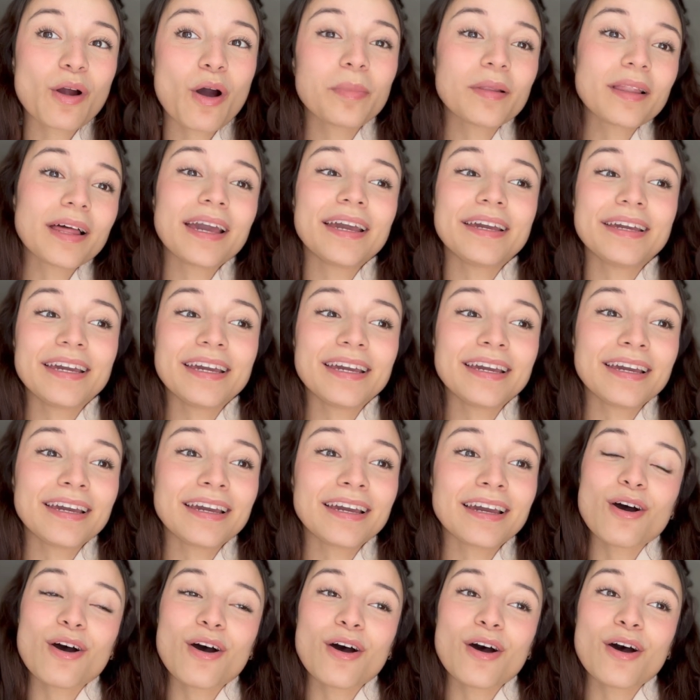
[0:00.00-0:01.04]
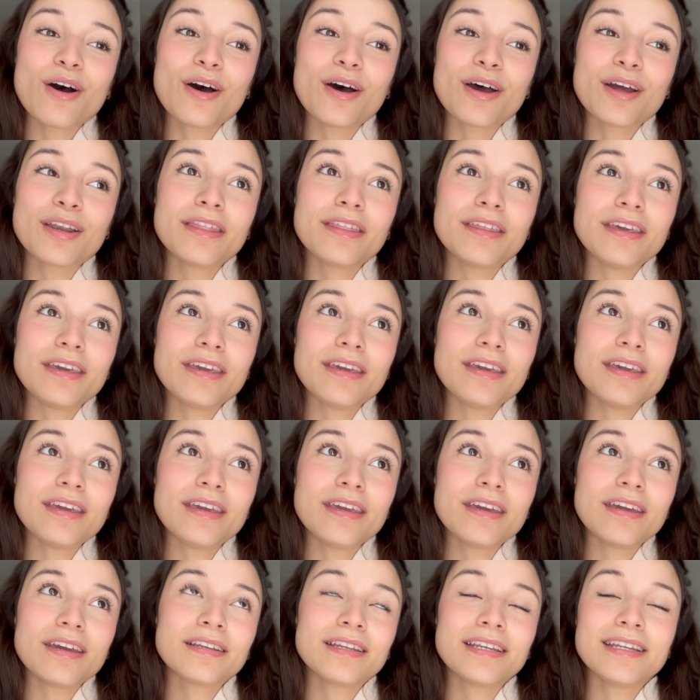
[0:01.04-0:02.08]
all playing on the
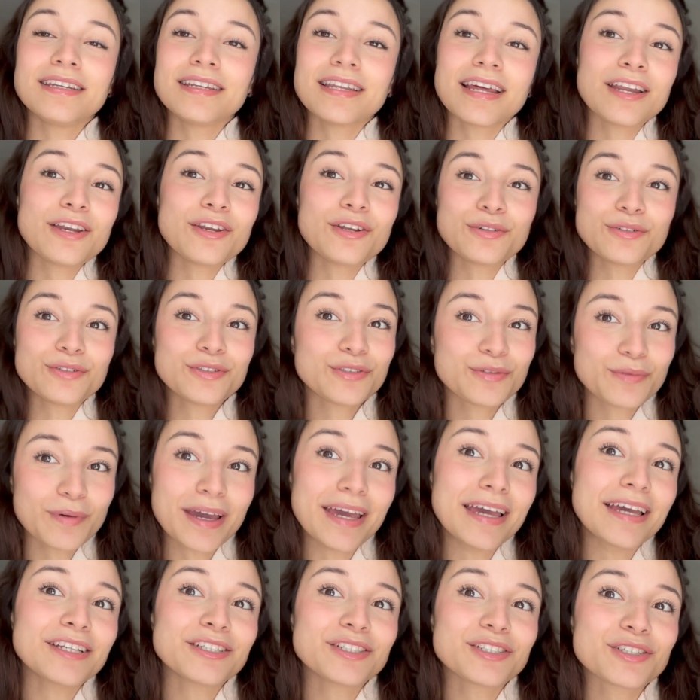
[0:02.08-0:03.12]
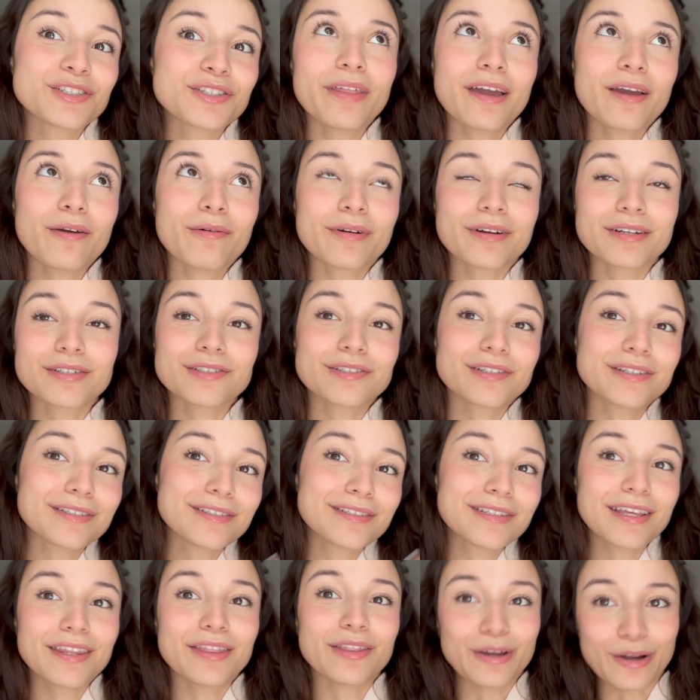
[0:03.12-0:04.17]
Nintendo Switch. So they were
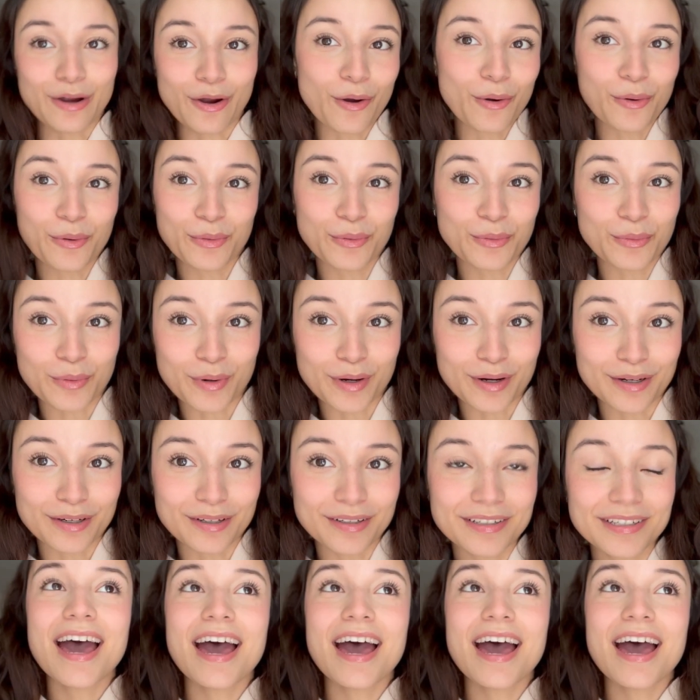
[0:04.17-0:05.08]
just in their own world.